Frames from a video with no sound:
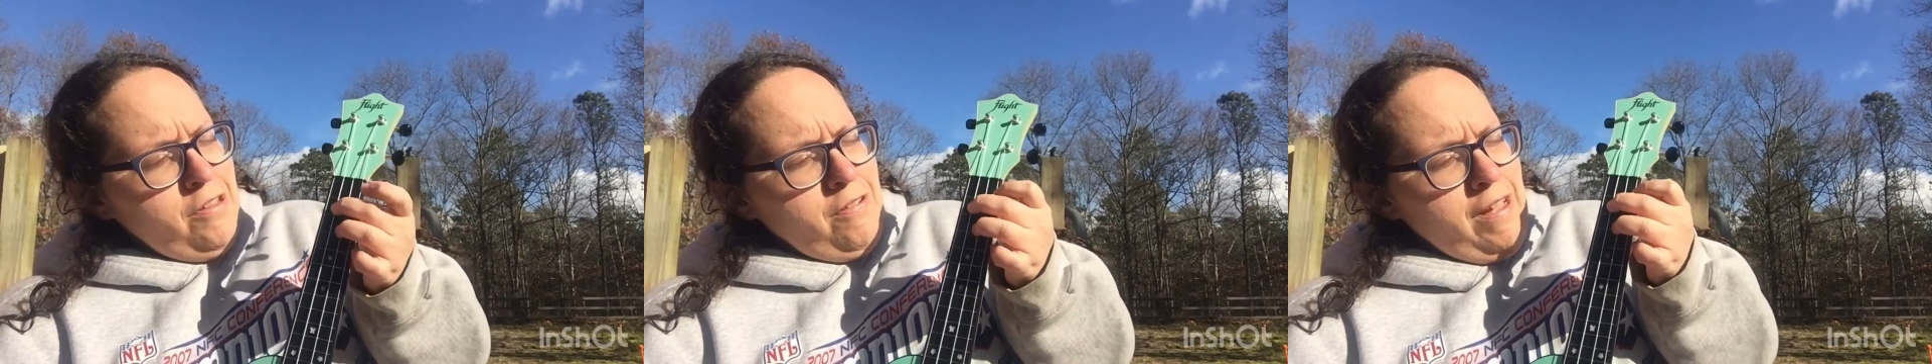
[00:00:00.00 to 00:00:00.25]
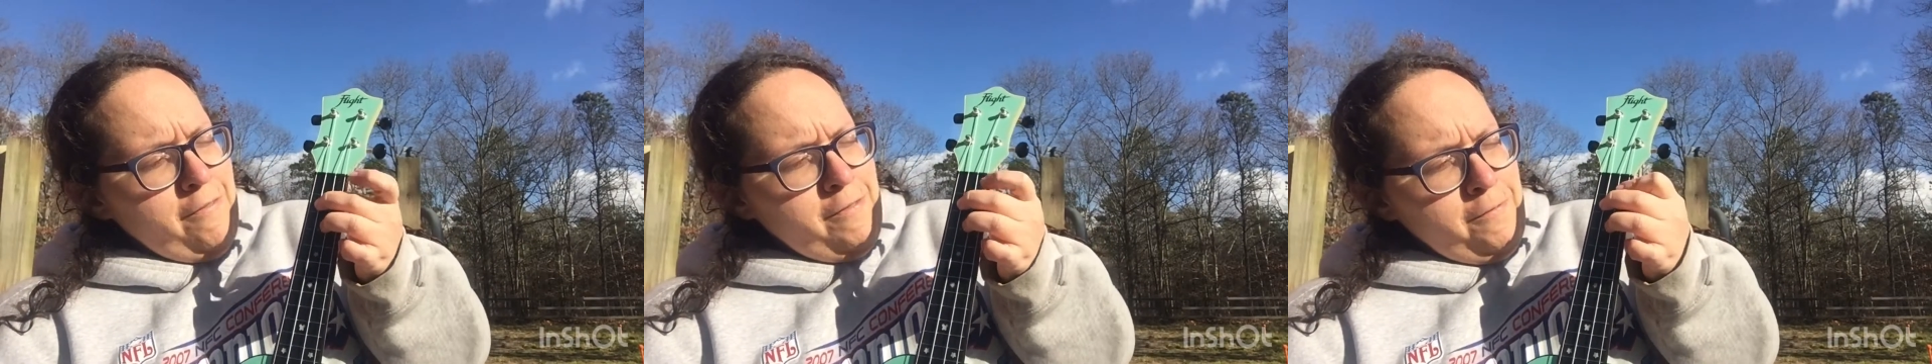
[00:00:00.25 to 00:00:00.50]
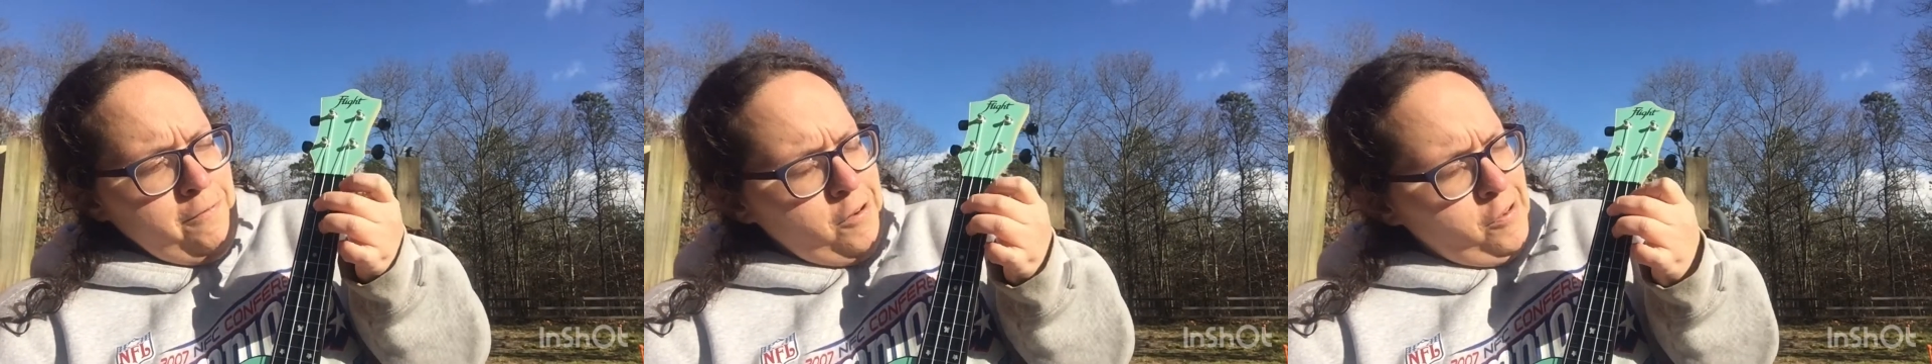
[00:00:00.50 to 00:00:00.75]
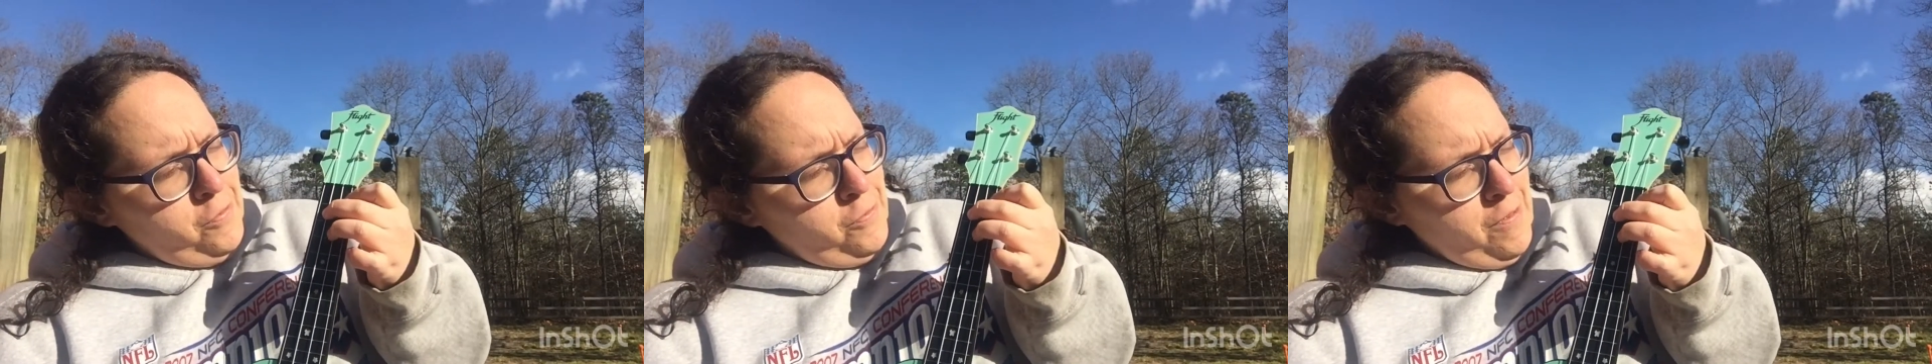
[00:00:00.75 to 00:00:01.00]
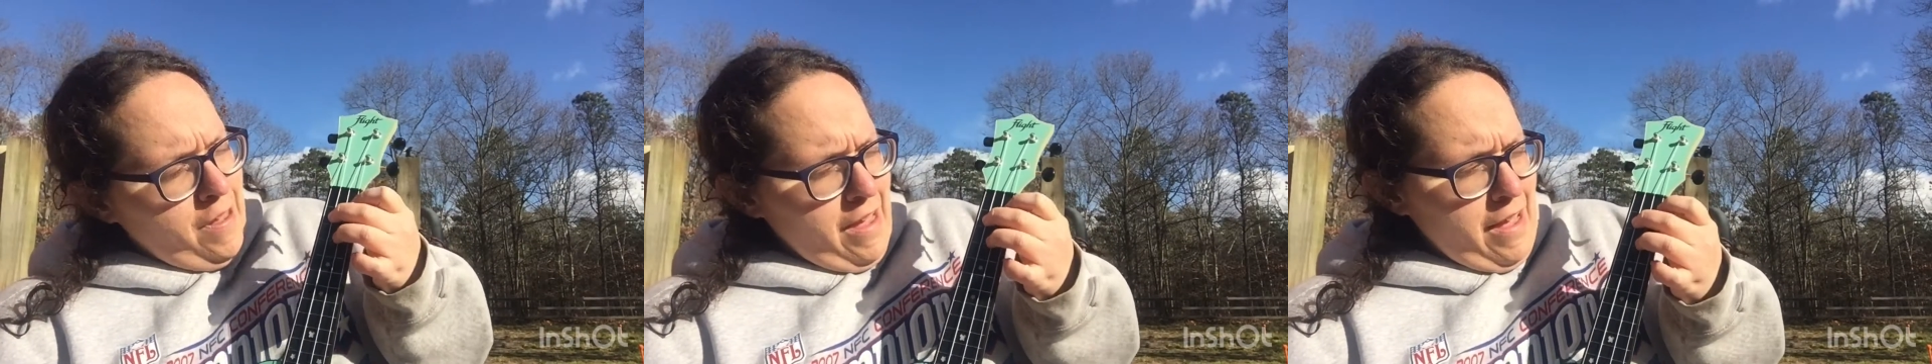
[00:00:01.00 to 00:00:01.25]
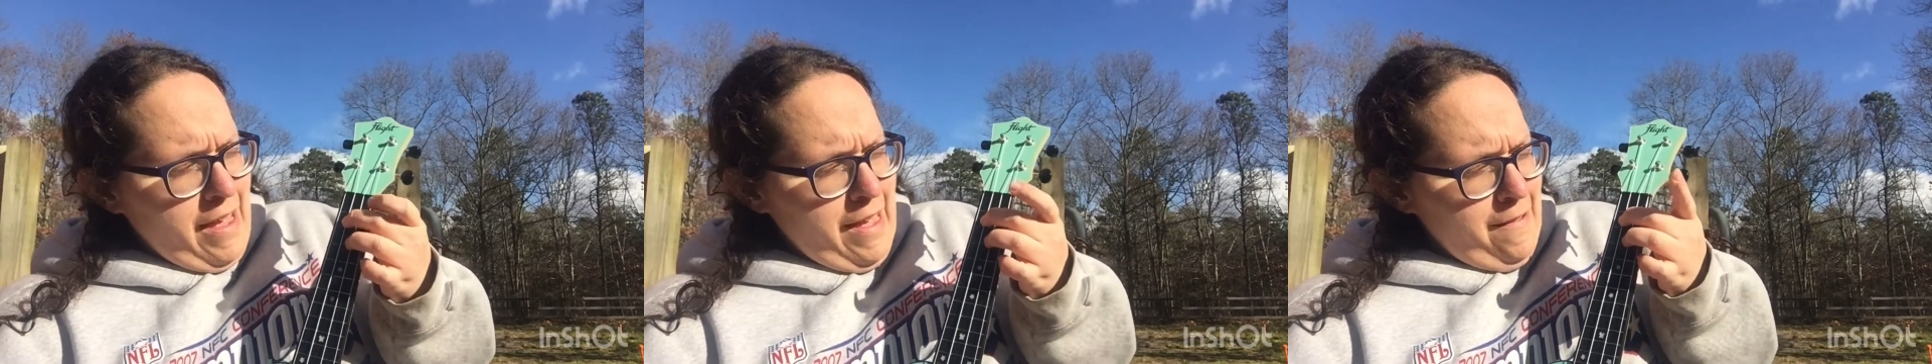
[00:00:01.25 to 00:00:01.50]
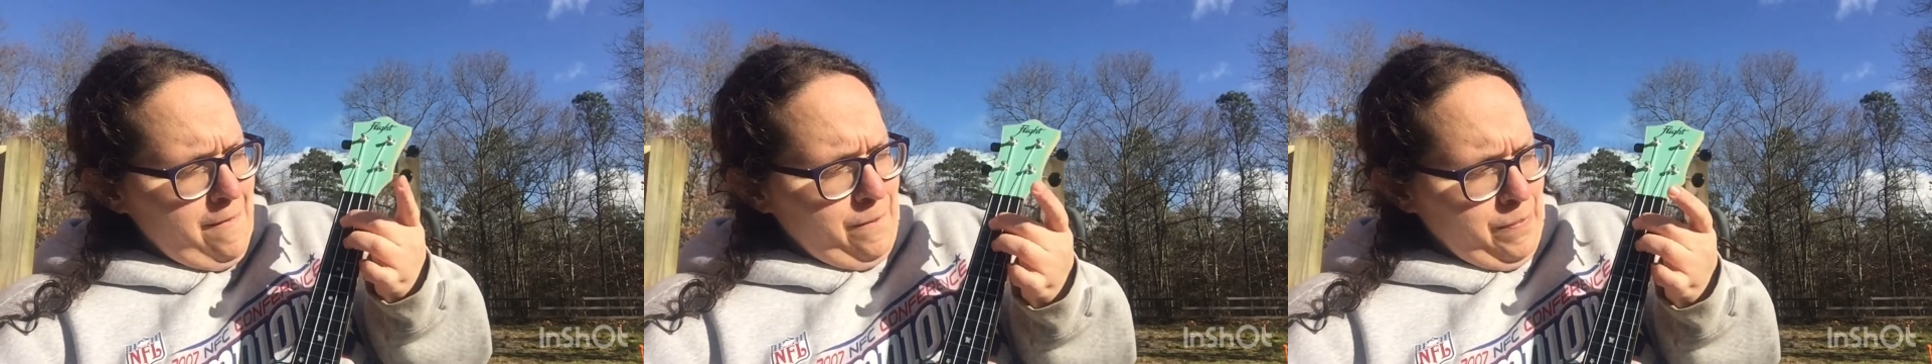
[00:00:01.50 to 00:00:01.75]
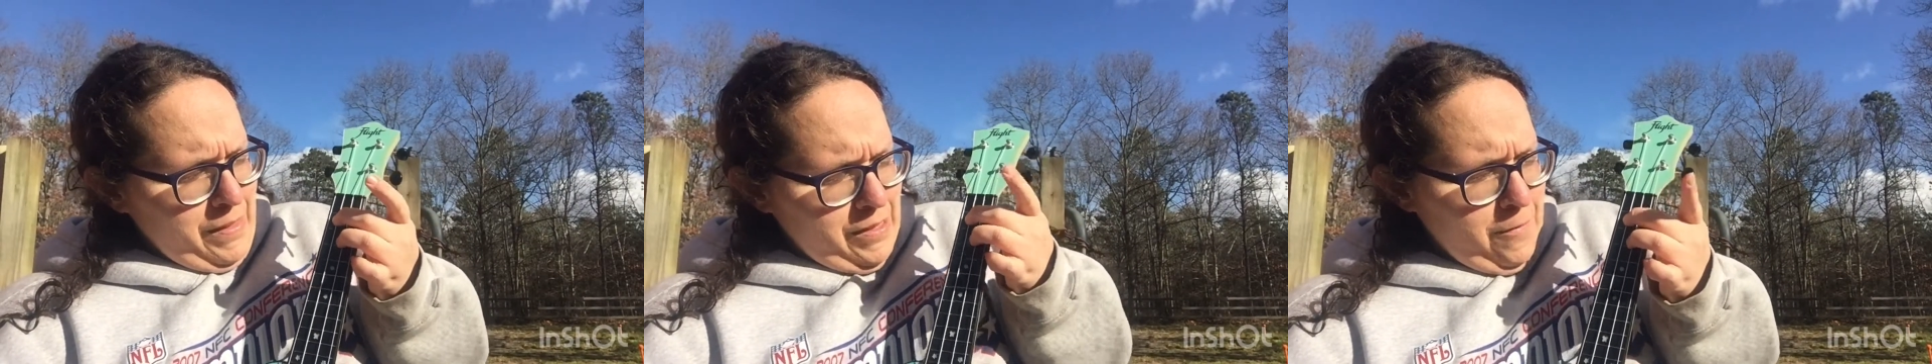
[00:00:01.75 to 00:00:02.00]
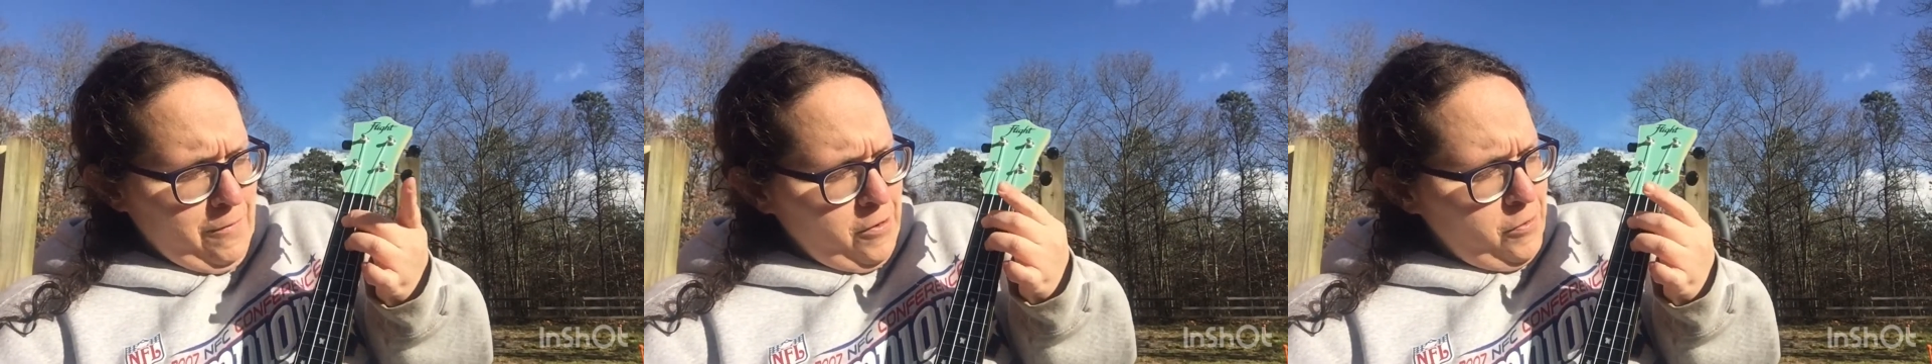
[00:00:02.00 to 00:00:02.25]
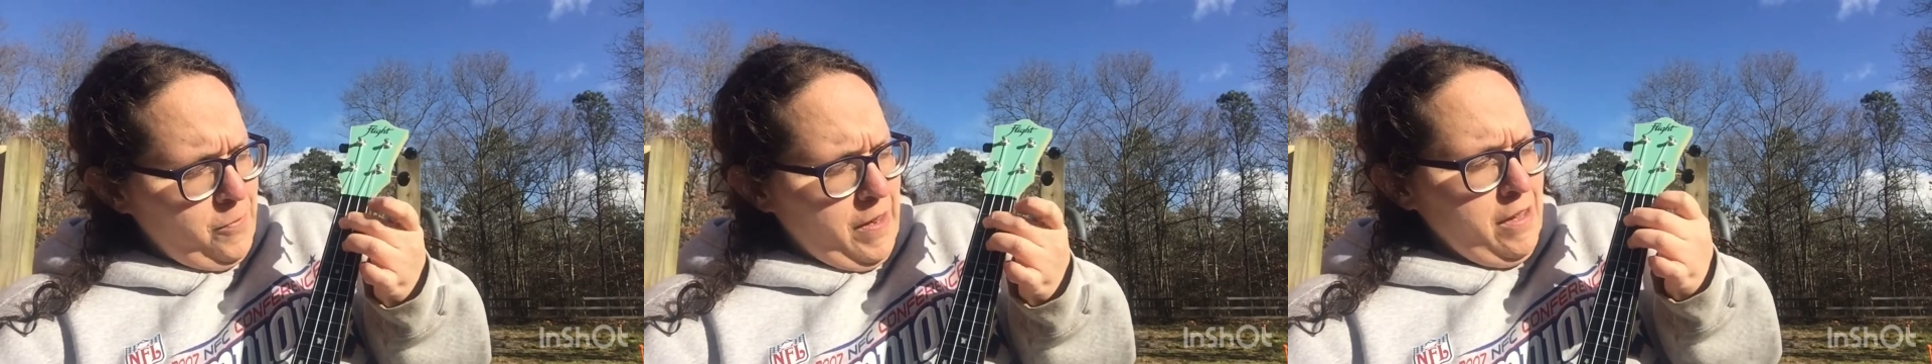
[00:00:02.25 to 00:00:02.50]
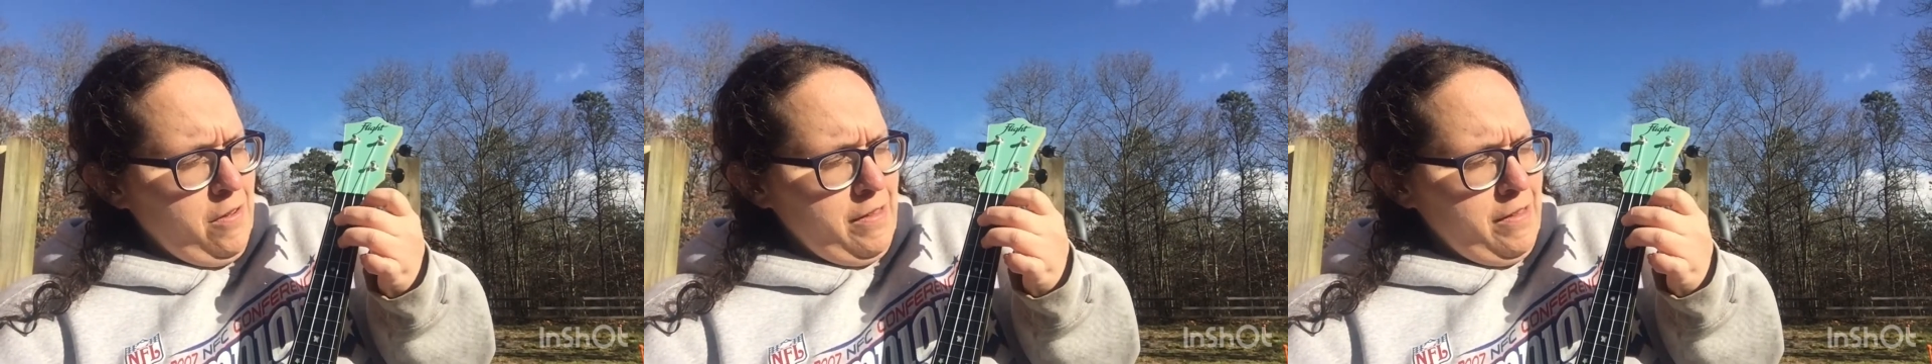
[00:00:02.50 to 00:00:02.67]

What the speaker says: you have the first your first finger